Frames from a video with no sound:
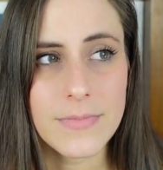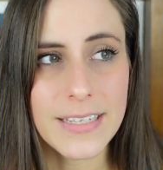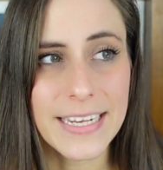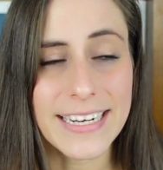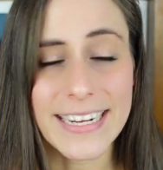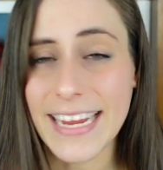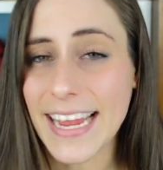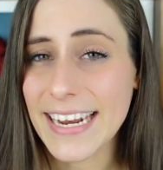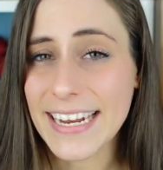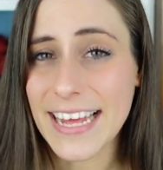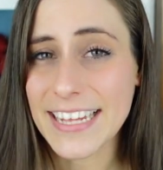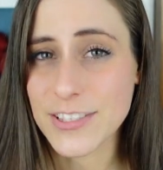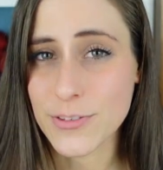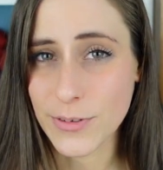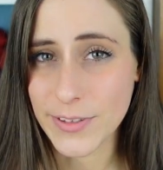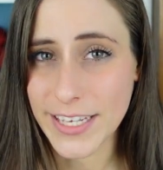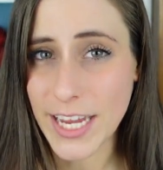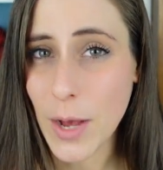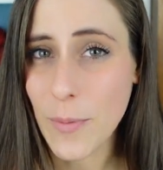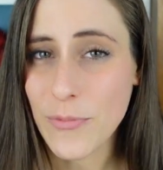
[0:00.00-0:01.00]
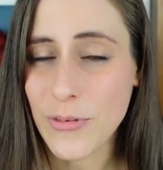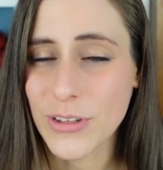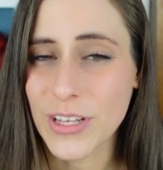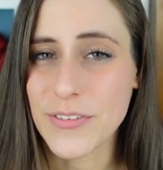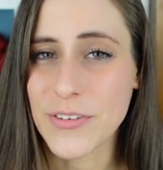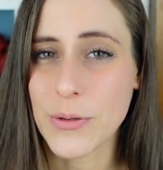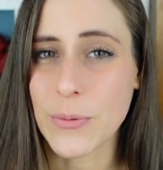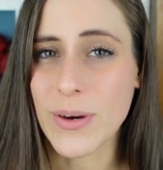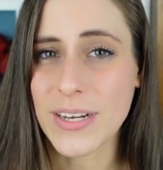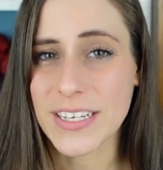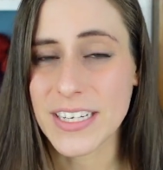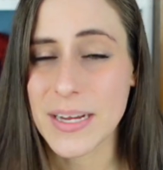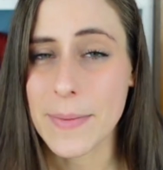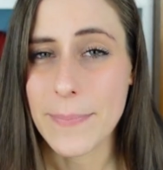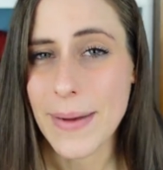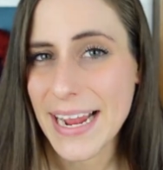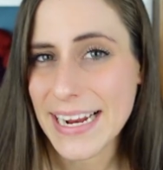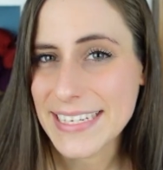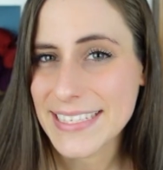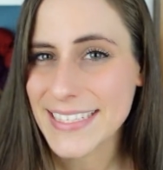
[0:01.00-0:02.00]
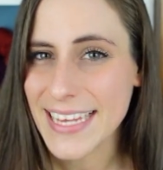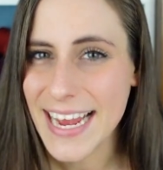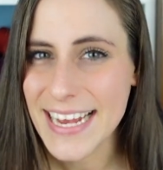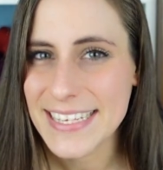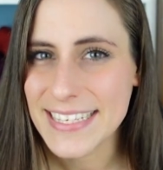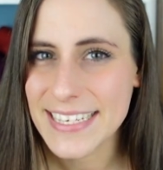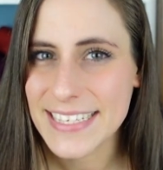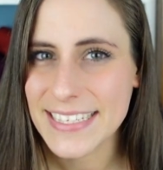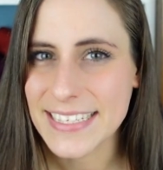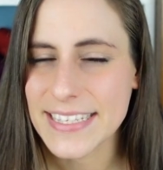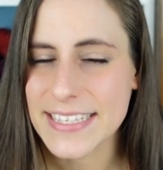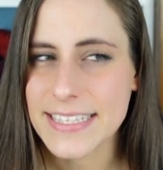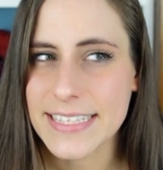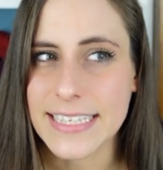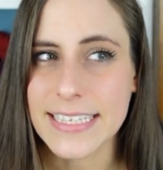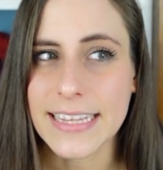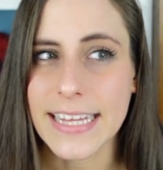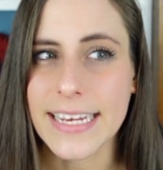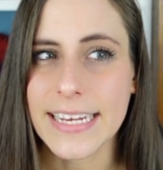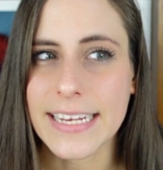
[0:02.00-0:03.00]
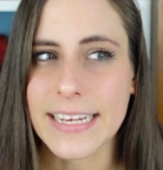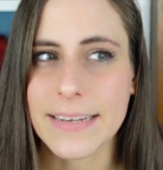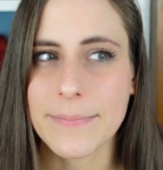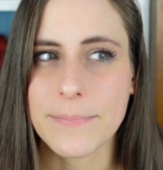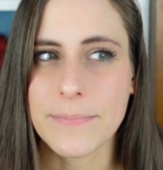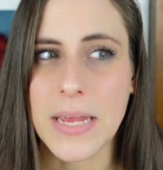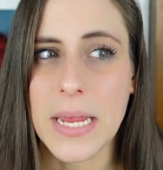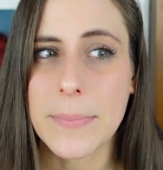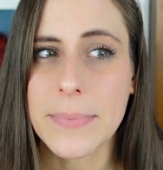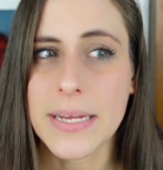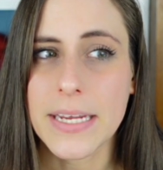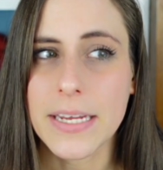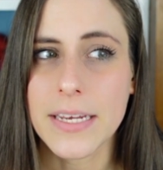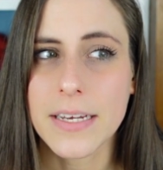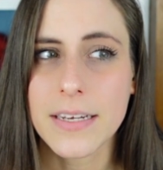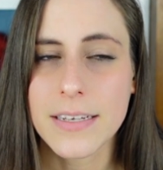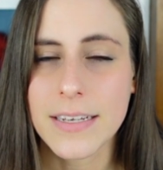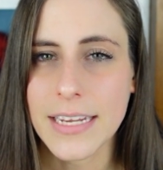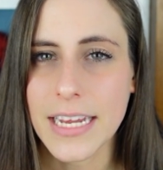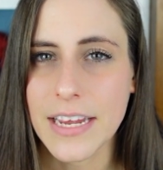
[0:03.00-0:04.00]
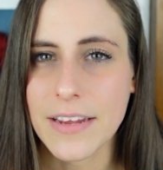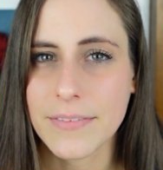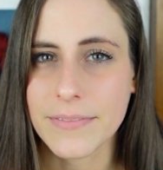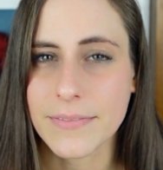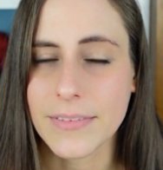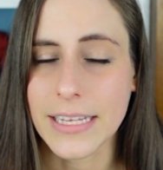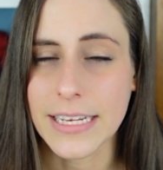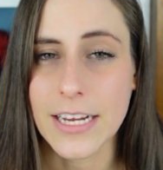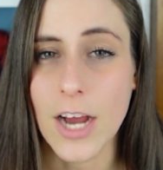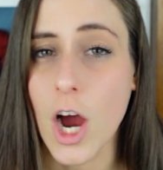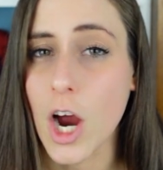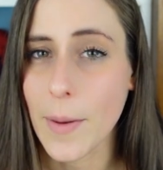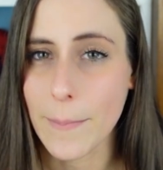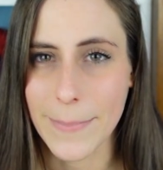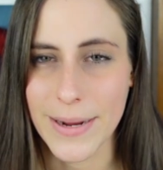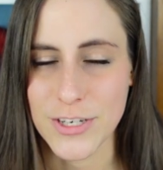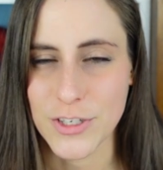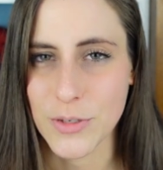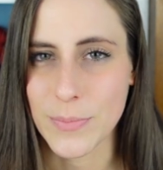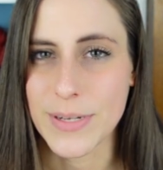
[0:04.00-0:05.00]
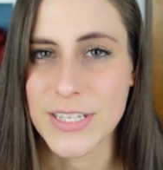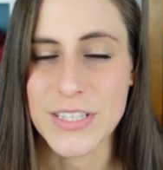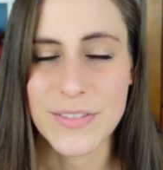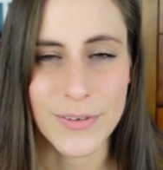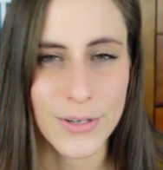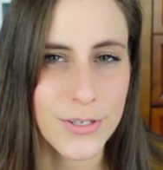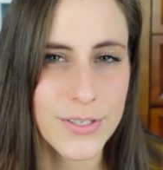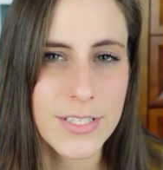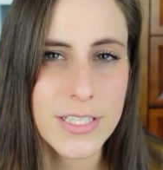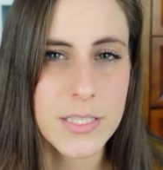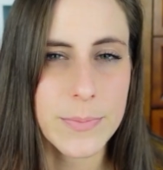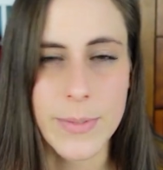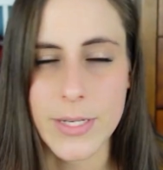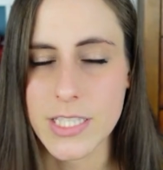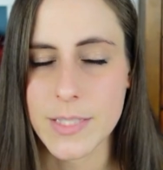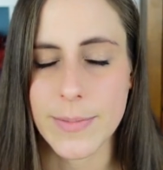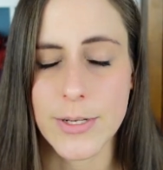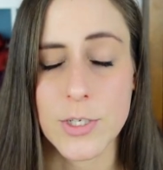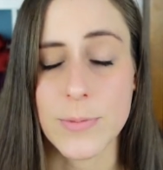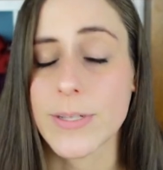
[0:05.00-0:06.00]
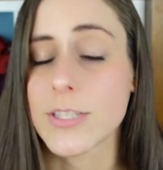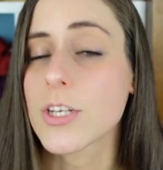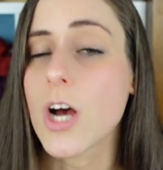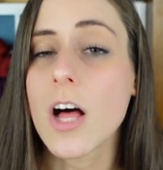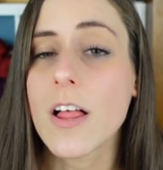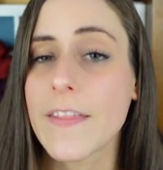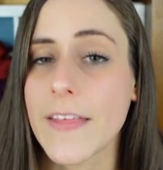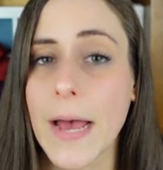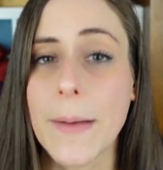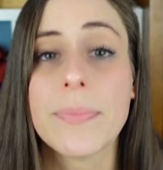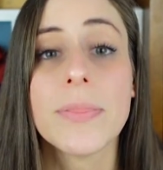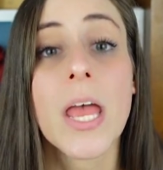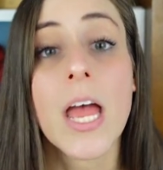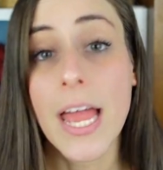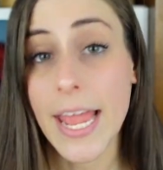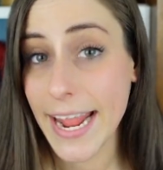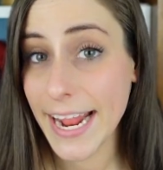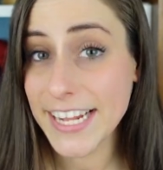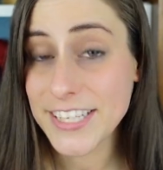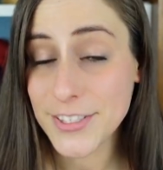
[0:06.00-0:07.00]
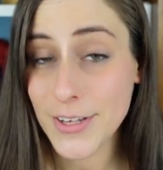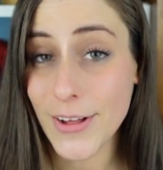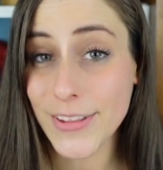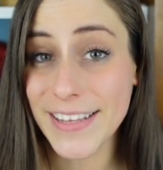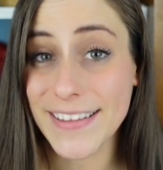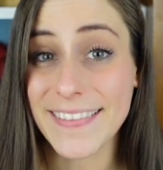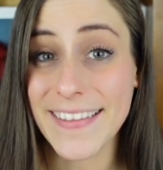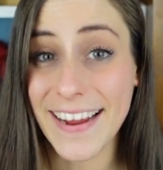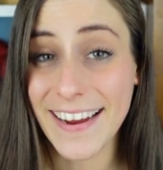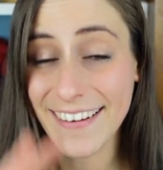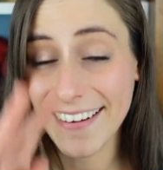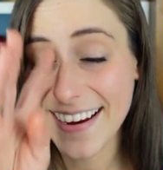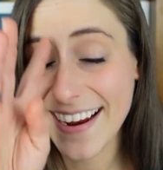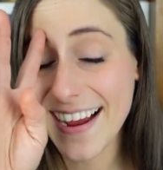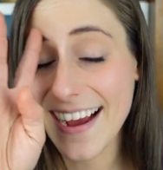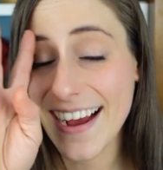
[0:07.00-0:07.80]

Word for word: And again, that's really helpful if you want to combine sizes and see like maybe like arm measurements versus bust measurements, all of that. It's all in there,